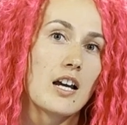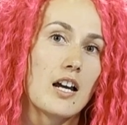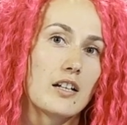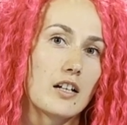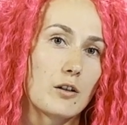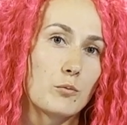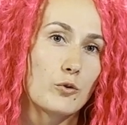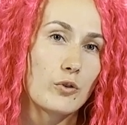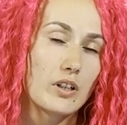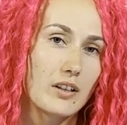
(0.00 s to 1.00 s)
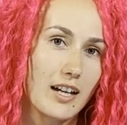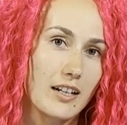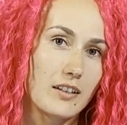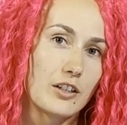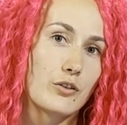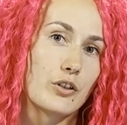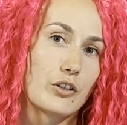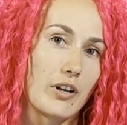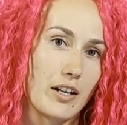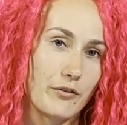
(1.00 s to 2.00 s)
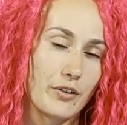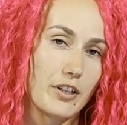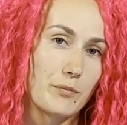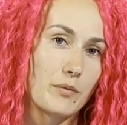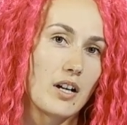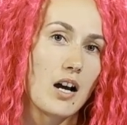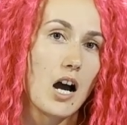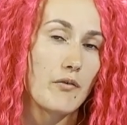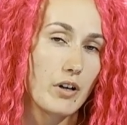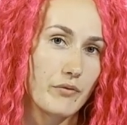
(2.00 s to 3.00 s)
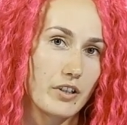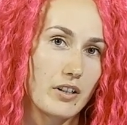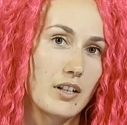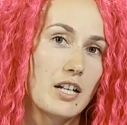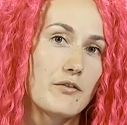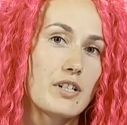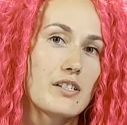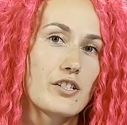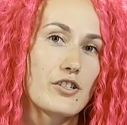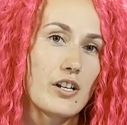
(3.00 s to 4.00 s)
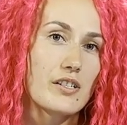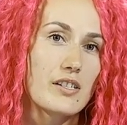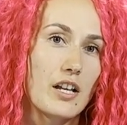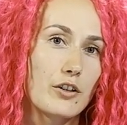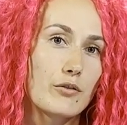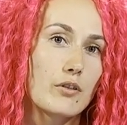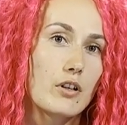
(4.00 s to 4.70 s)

and are more likely to interact with them. However, we suggest not to